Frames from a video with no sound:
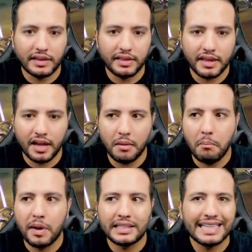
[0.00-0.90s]
of thing,
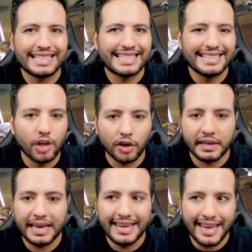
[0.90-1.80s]
but it's not
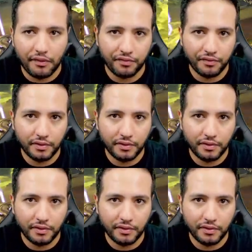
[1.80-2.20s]
enough.